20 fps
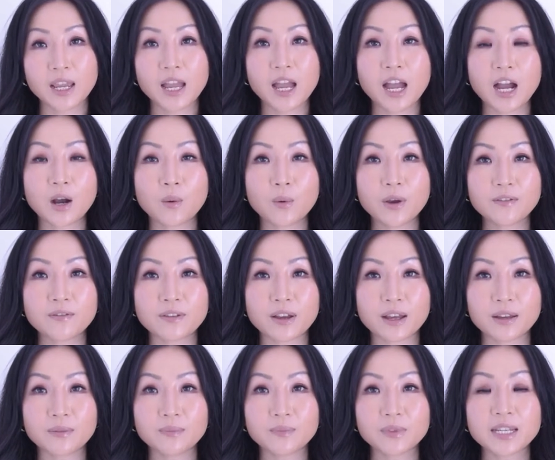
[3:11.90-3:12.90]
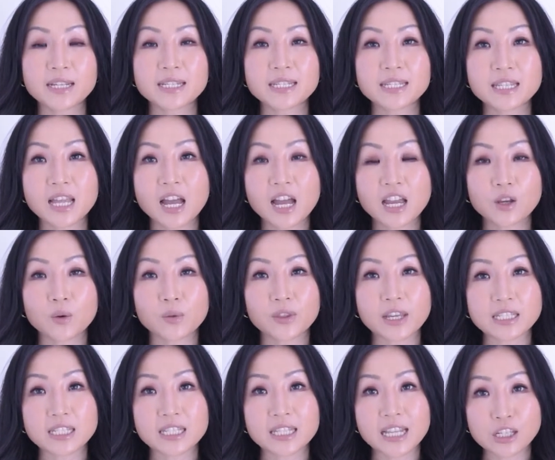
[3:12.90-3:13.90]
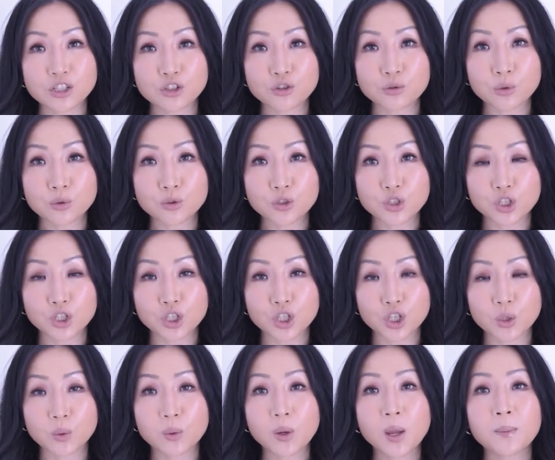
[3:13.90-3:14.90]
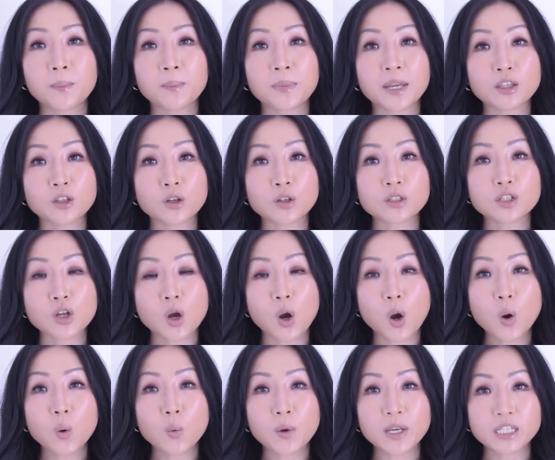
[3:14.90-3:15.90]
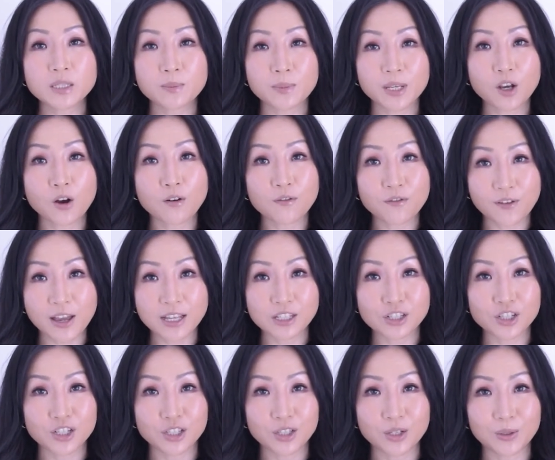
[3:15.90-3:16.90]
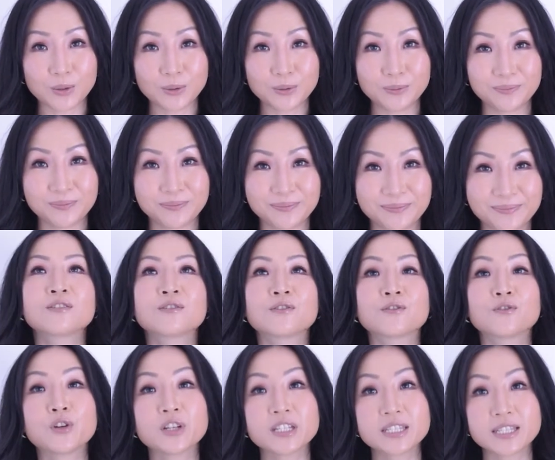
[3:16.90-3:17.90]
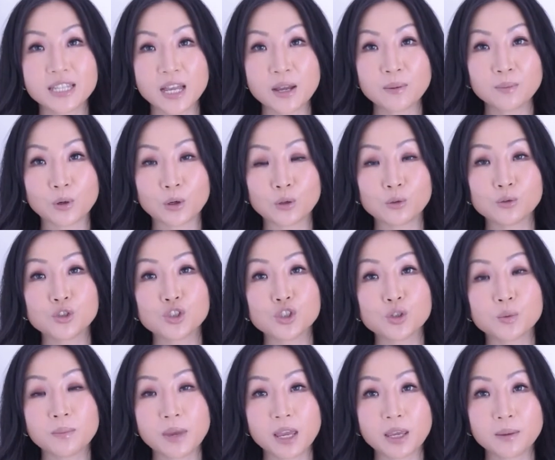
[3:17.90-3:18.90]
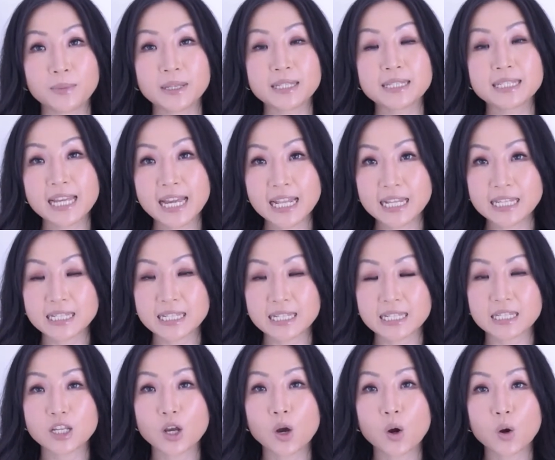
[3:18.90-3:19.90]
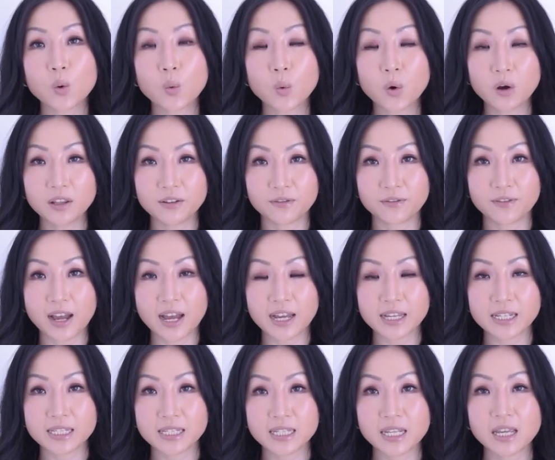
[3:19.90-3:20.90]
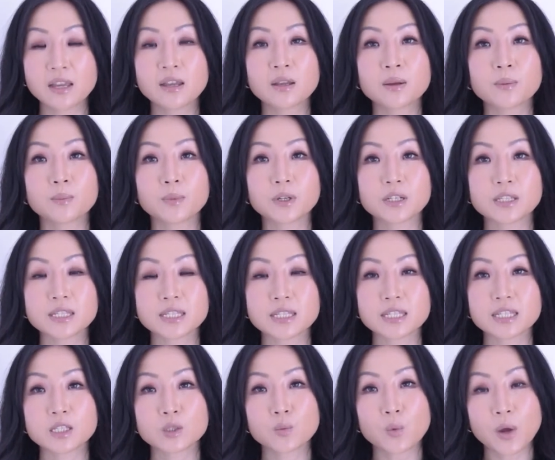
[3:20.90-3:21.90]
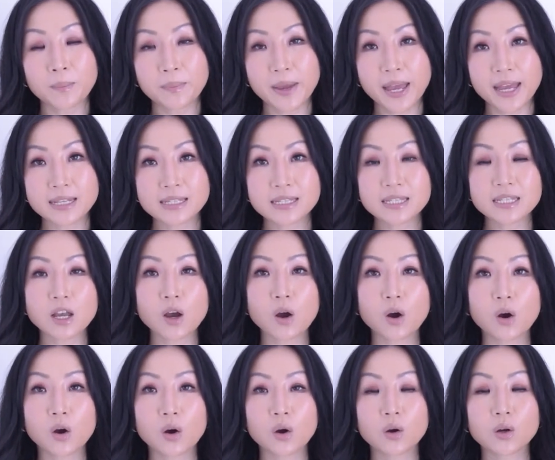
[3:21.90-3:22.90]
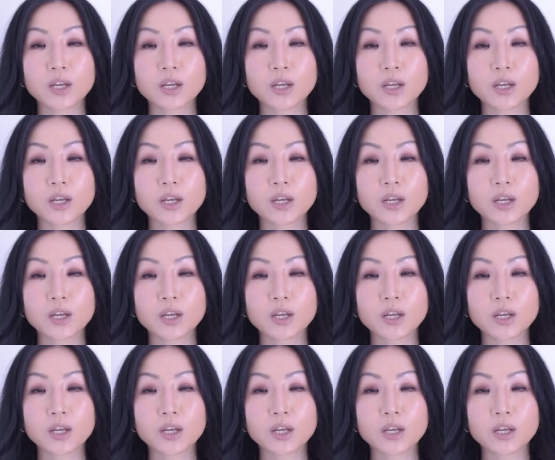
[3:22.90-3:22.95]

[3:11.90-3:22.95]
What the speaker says: However, style that's natural to you may not always be conventional. For example, you may be talented or qualified, but sweatpants or